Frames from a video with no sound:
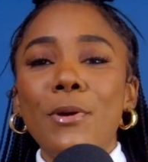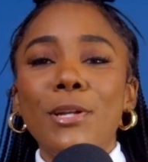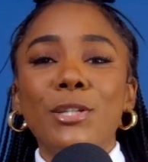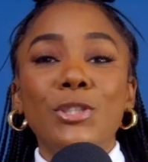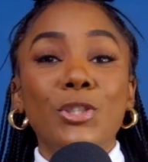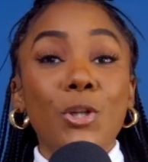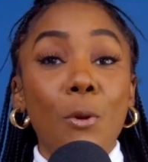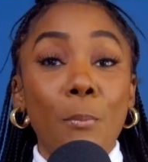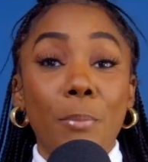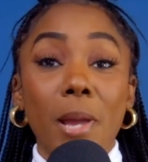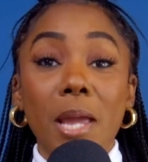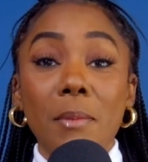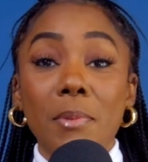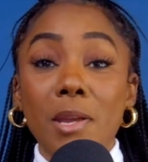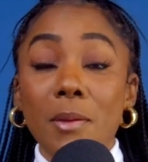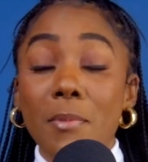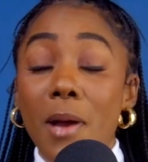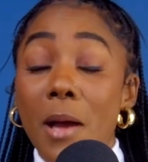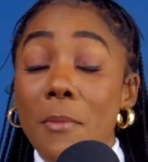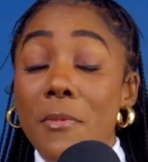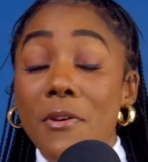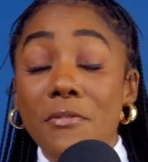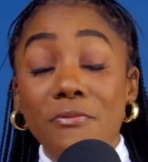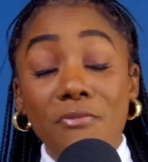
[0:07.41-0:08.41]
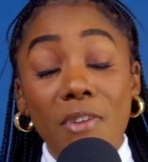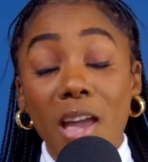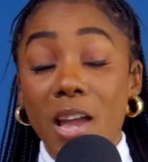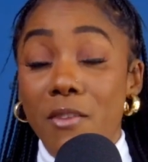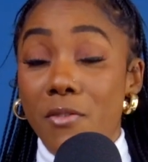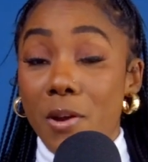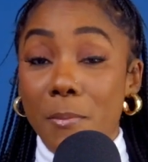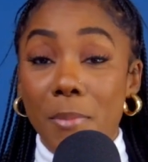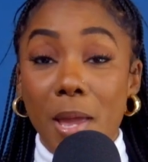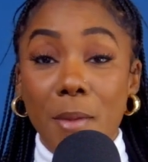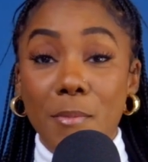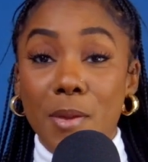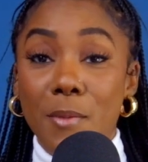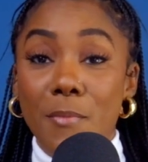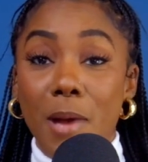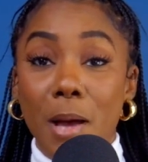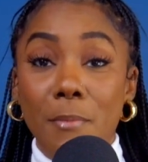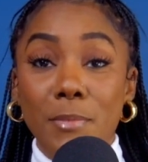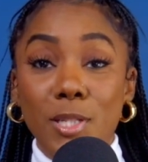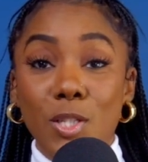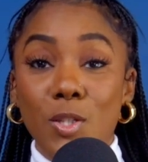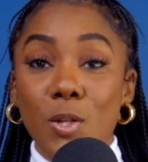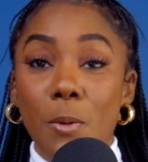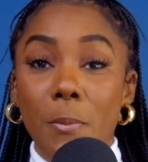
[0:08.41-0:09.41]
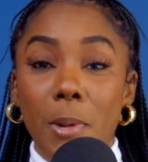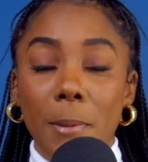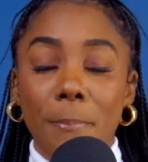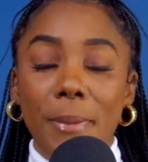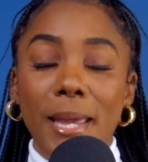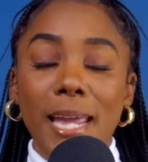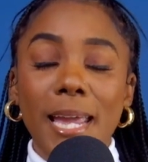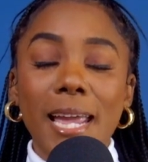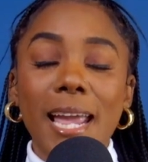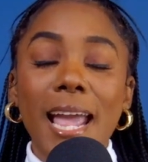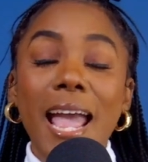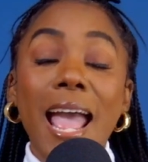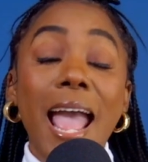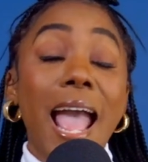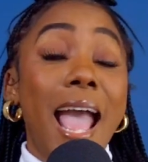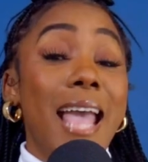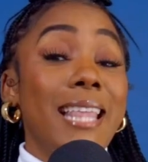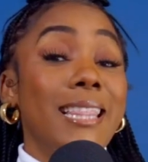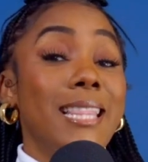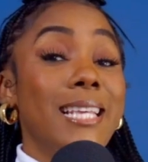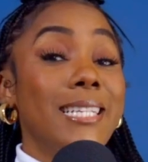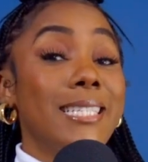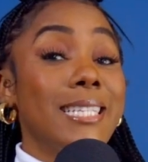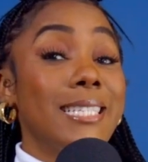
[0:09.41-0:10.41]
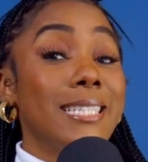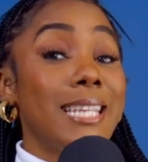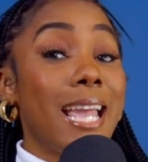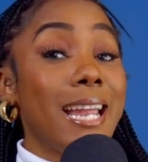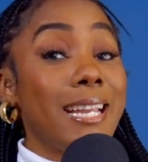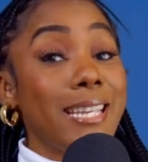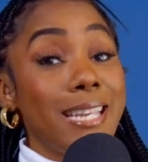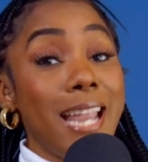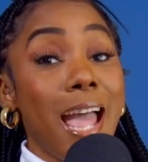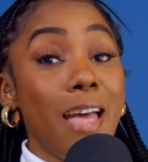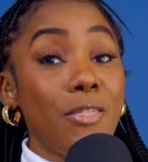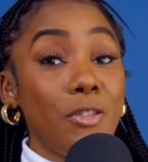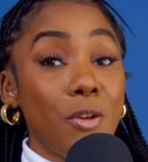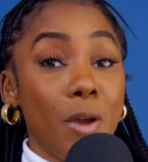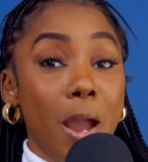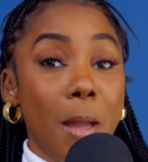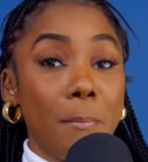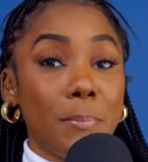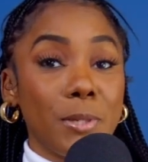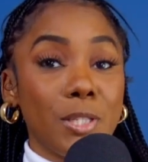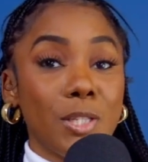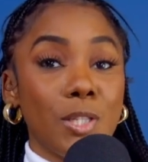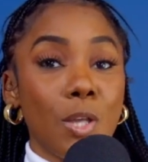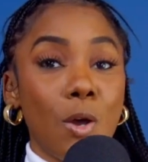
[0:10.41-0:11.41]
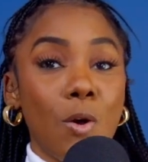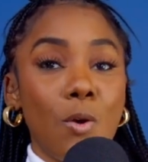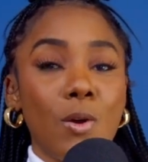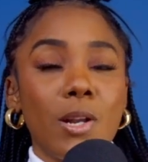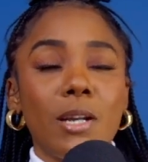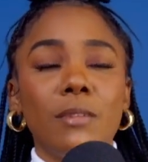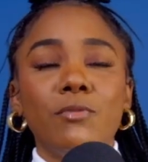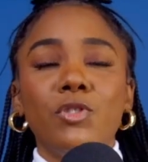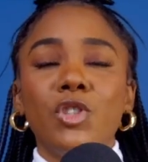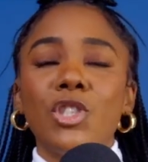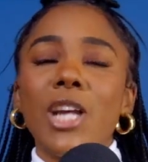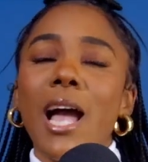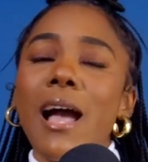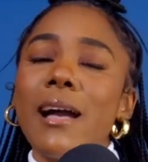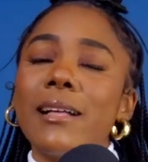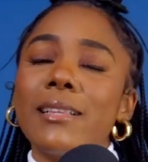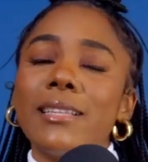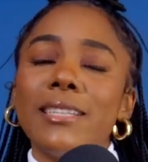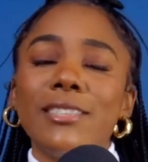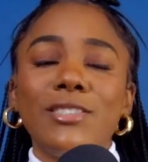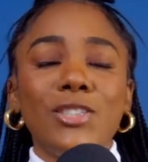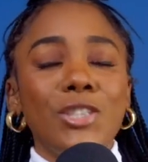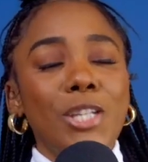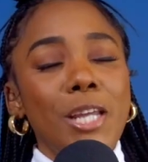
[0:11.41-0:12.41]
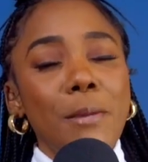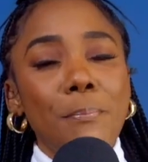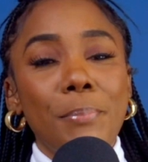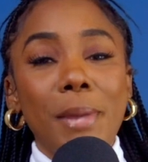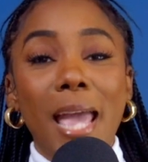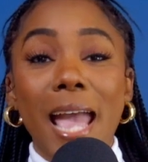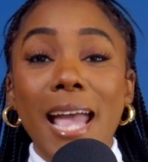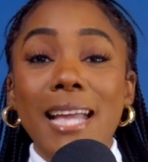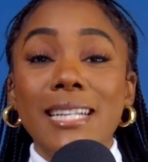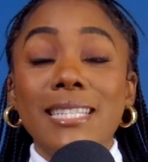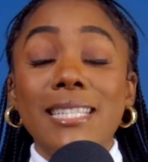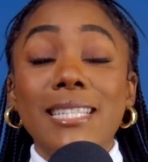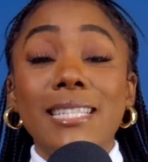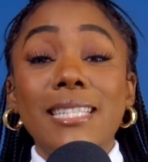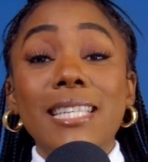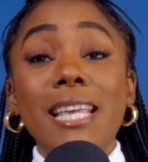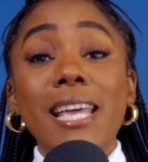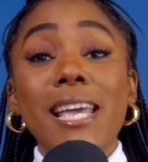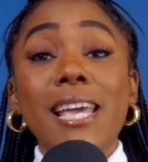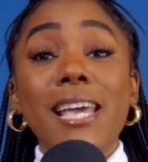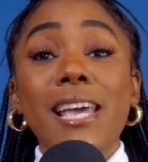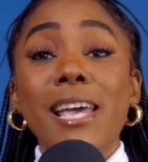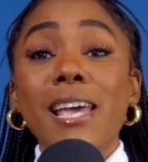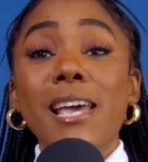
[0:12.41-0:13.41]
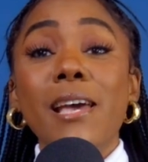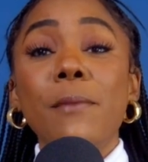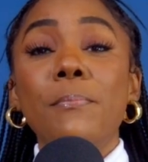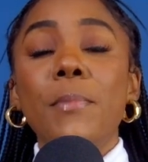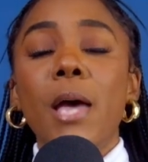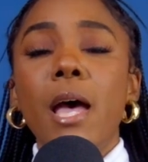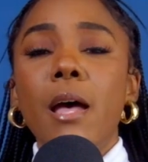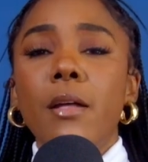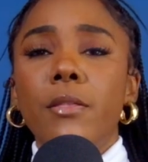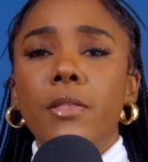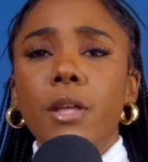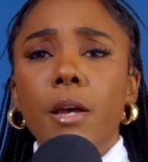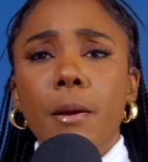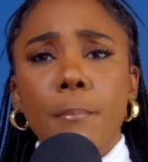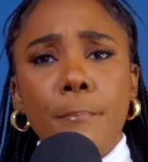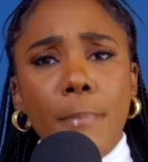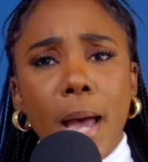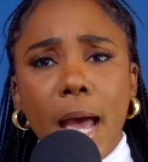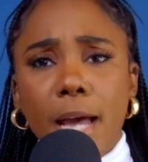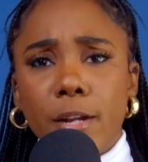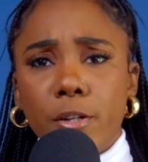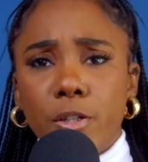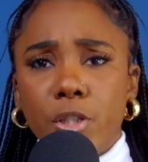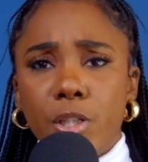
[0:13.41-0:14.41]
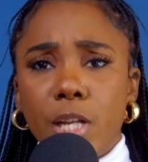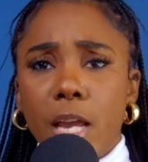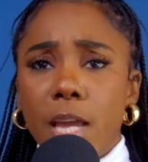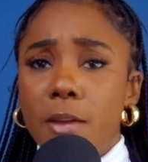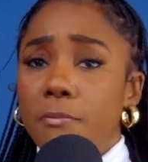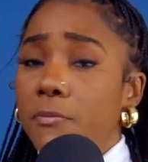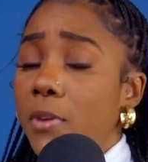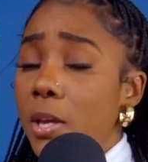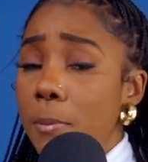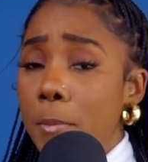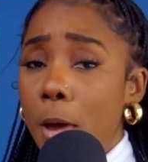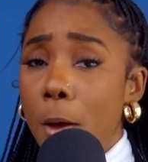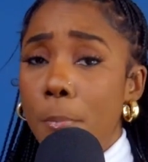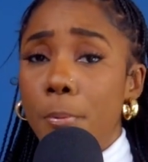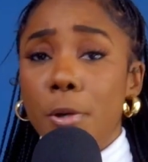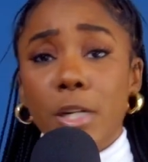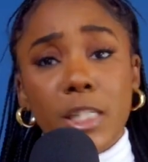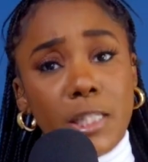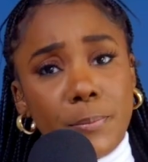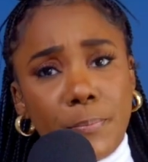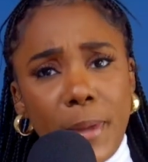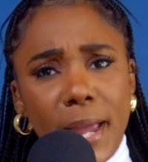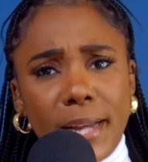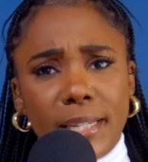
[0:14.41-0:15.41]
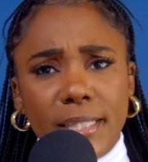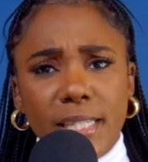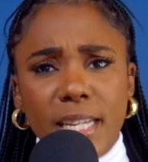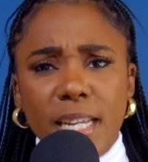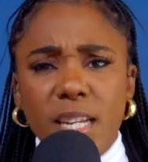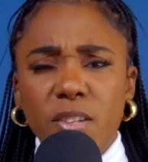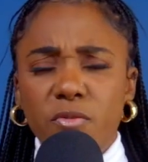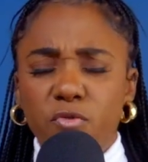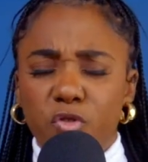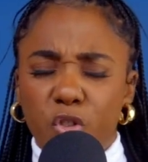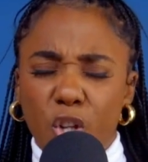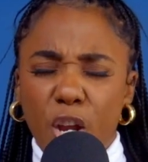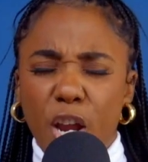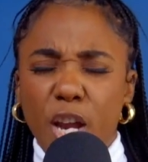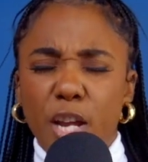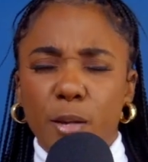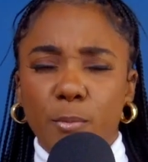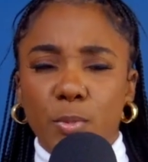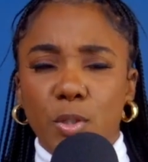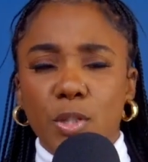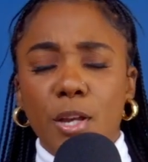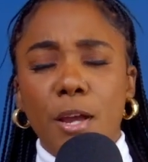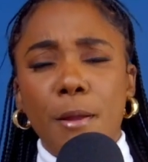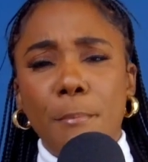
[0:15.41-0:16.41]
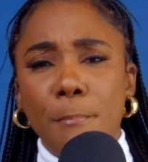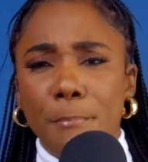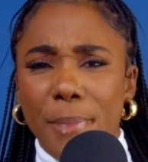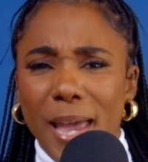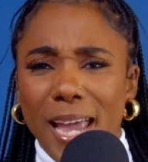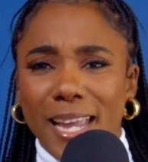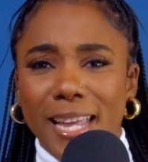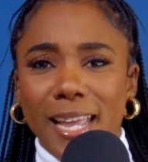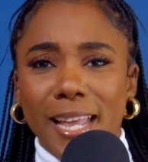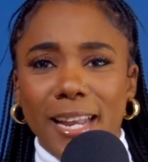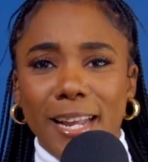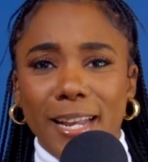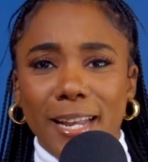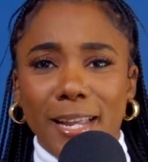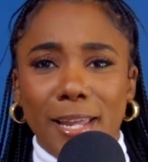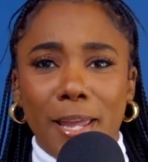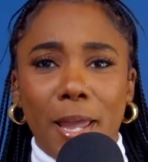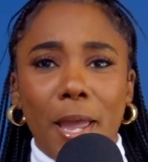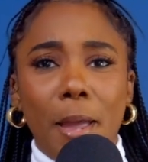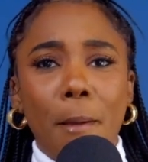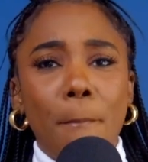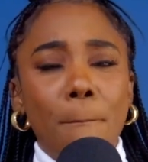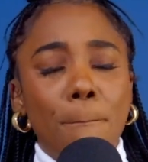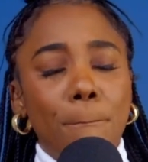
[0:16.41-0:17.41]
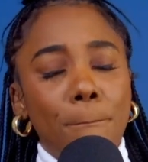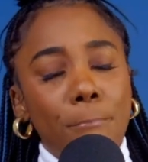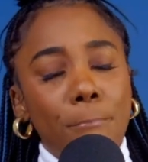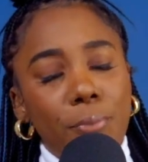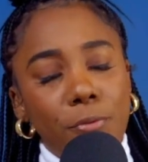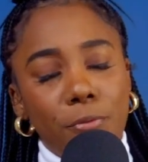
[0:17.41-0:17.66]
It is your baby mama, favorite baby mama, Stormy Peen, and this is another episode of Chocolate Chip and Sip, the modern day female perspective. Damn, son, back at it again.